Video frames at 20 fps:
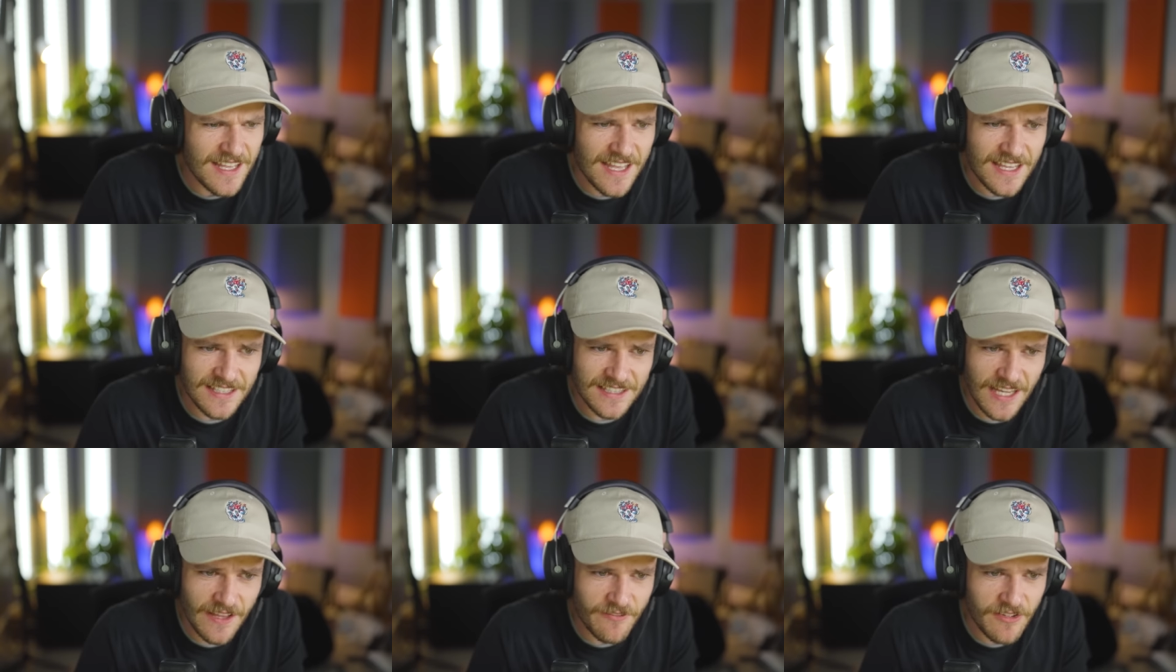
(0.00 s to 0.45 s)

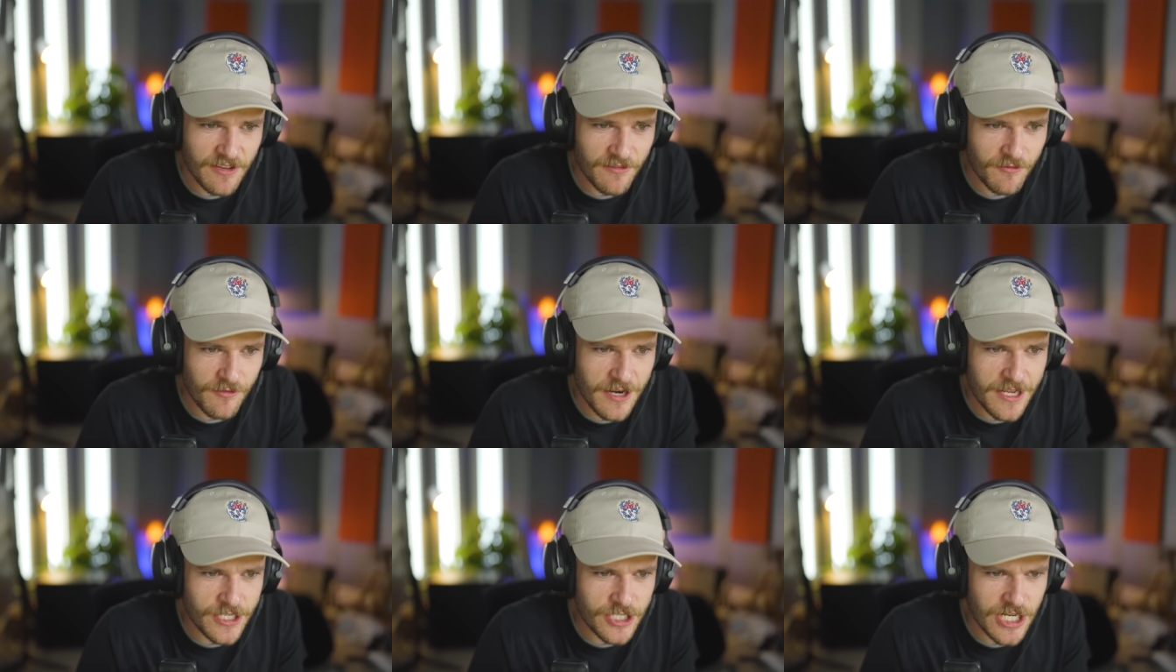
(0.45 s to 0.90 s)
A loving
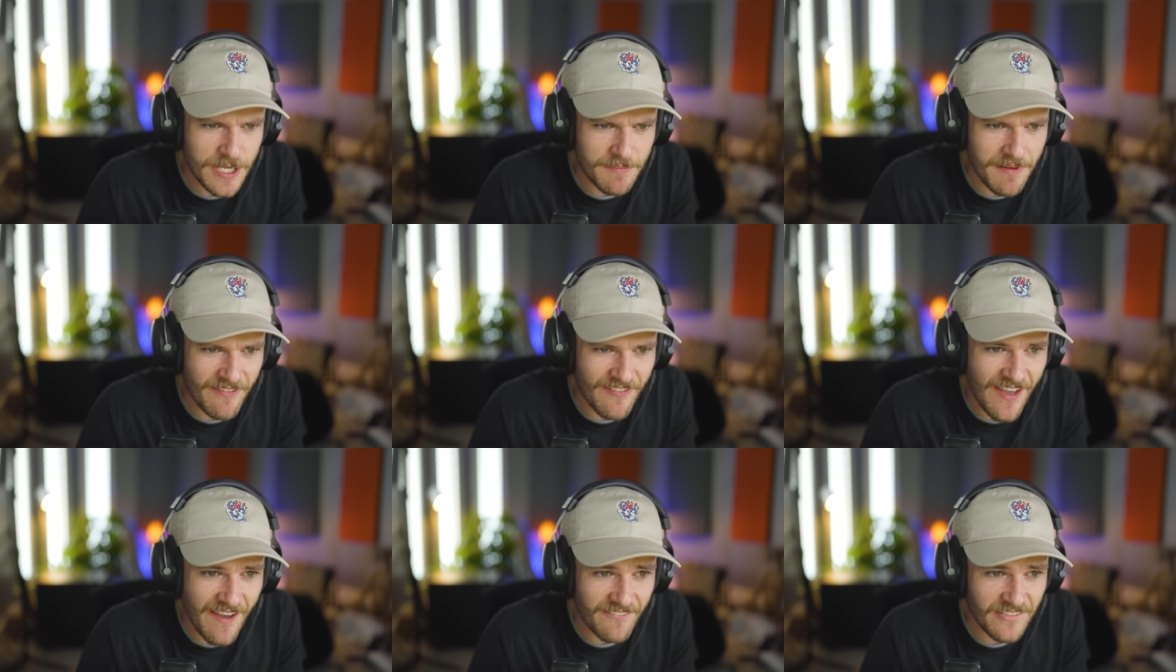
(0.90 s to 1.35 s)
friendship
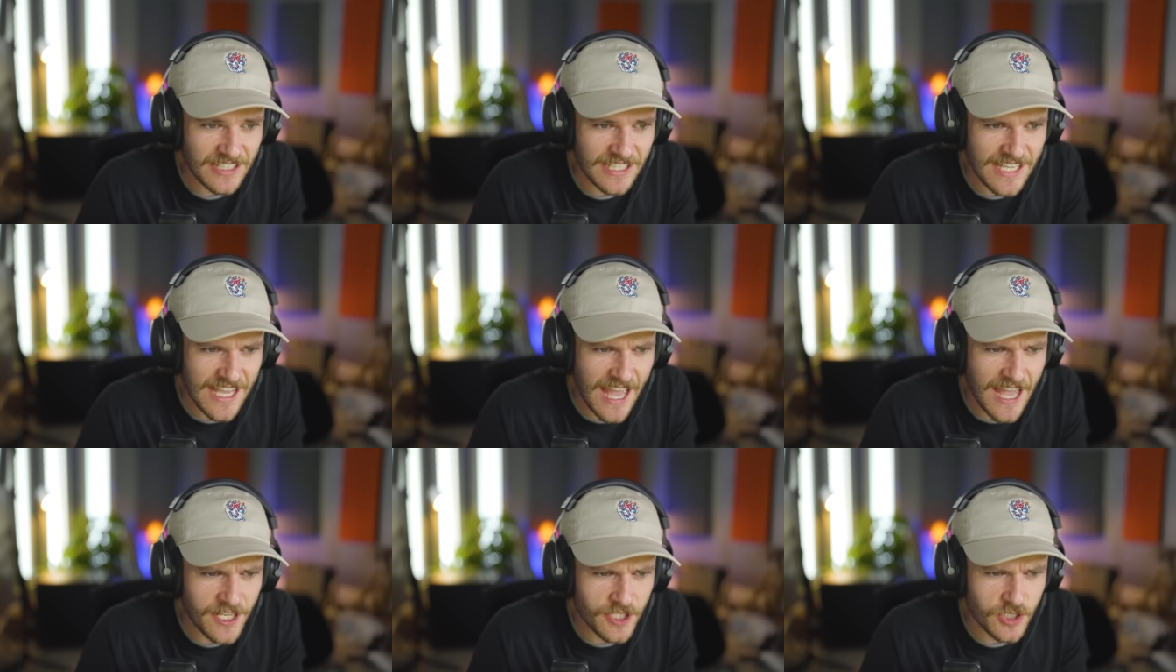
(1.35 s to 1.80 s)
of
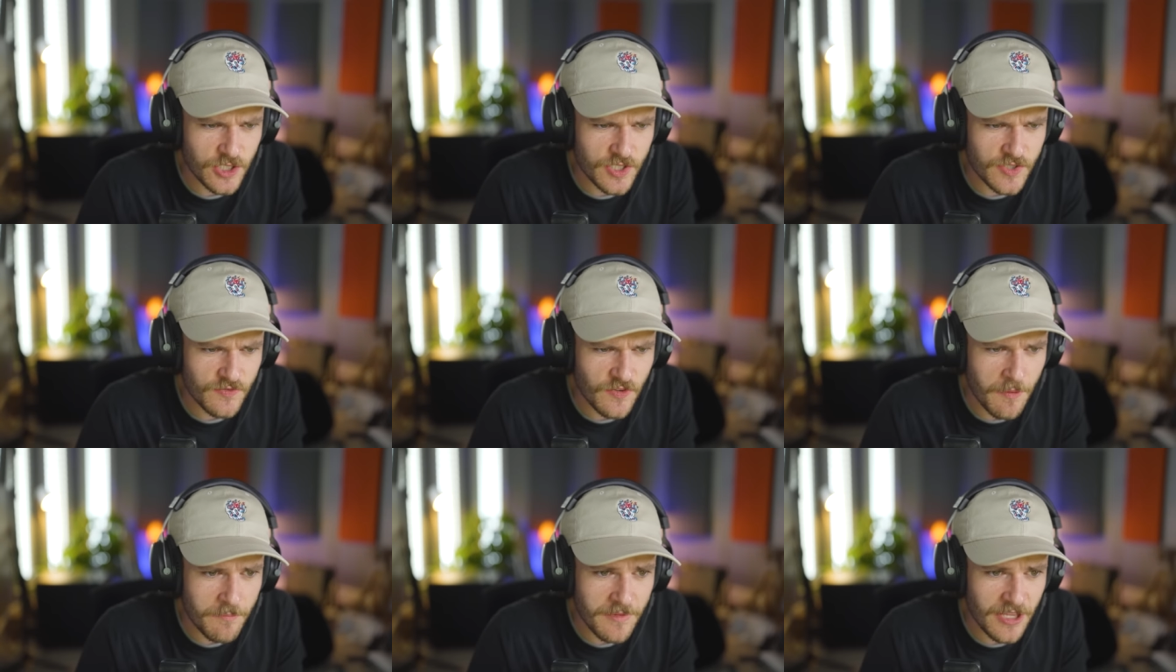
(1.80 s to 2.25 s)
heavenly
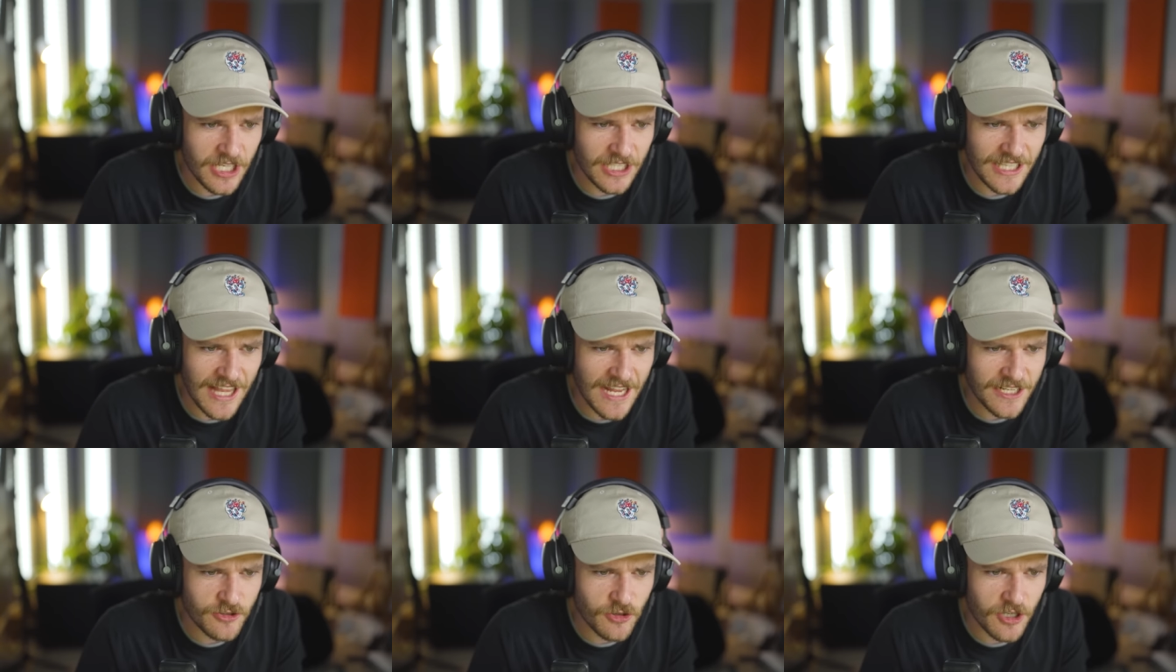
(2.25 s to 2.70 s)
angels from the
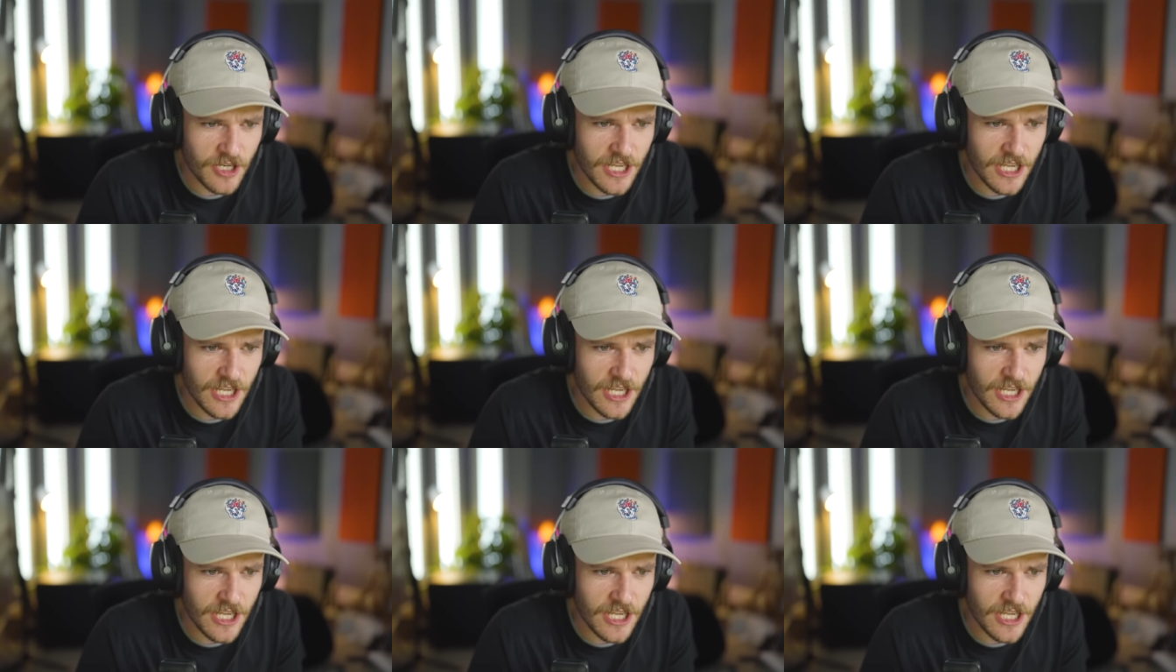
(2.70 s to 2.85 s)
galactic